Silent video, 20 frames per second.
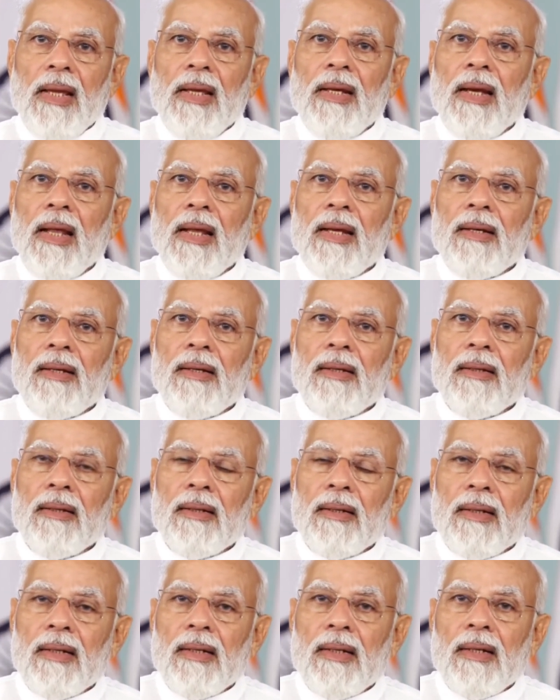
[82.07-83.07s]
in an
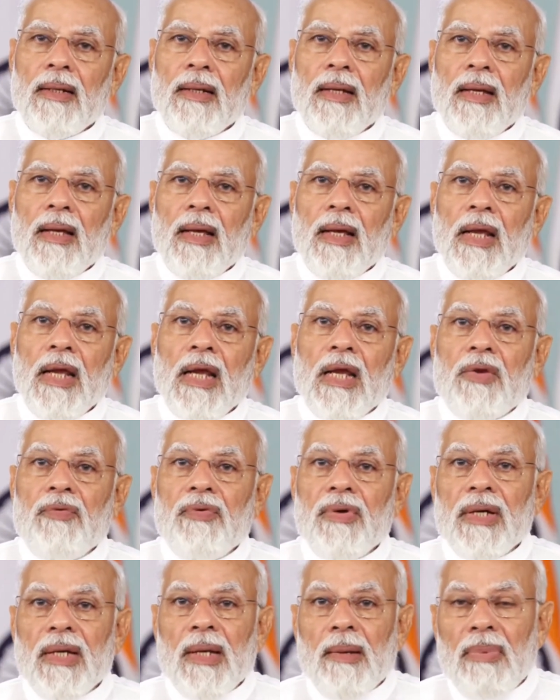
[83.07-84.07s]

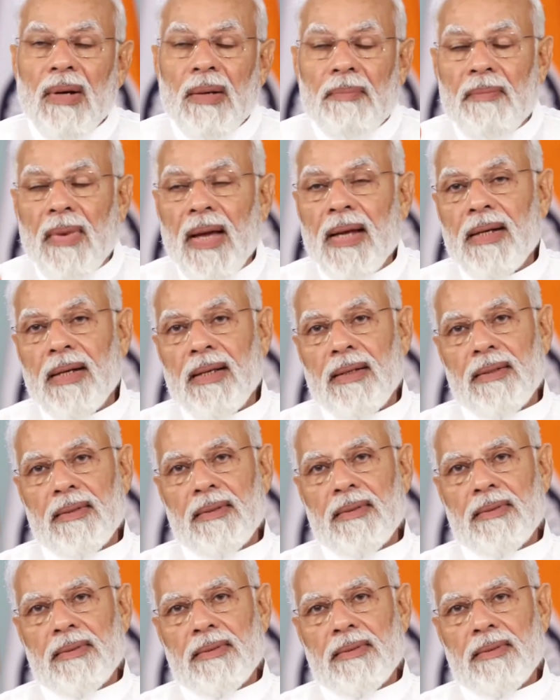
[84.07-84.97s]
equitable manner.